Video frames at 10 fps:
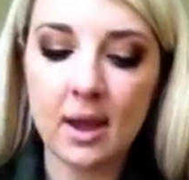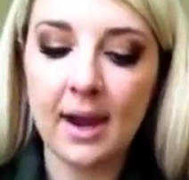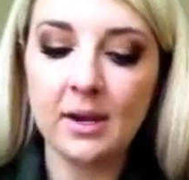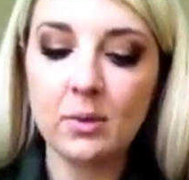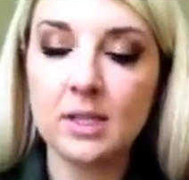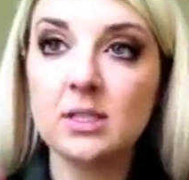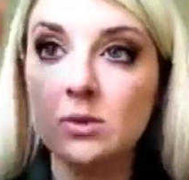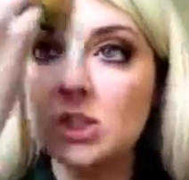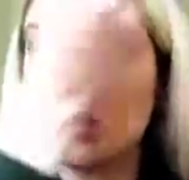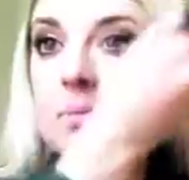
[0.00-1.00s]
I don't want to
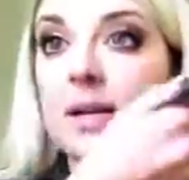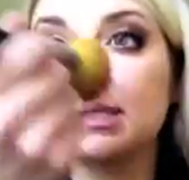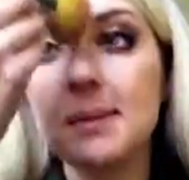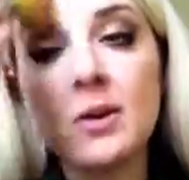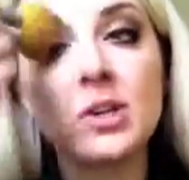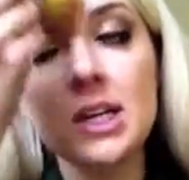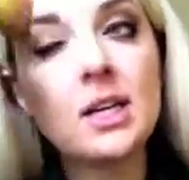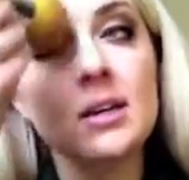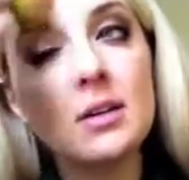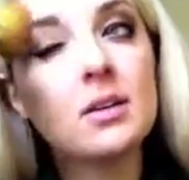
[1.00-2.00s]
do too much
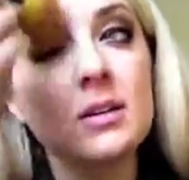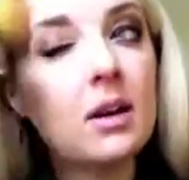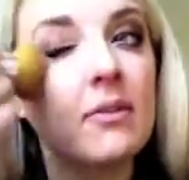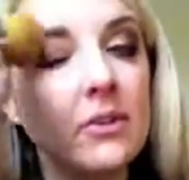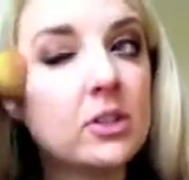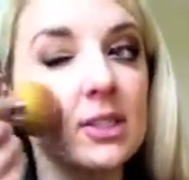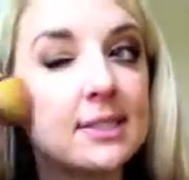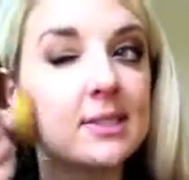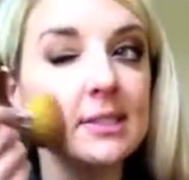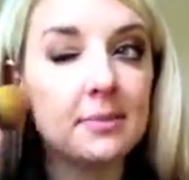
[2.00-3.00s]
powder, the
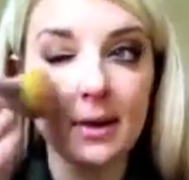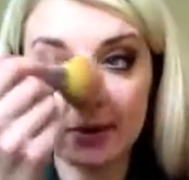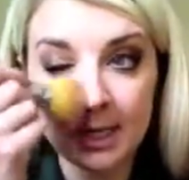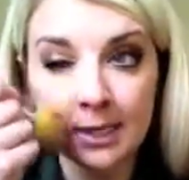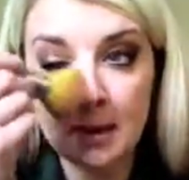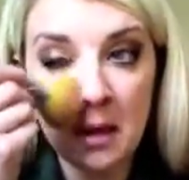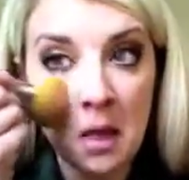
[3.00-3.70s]
translucent powder.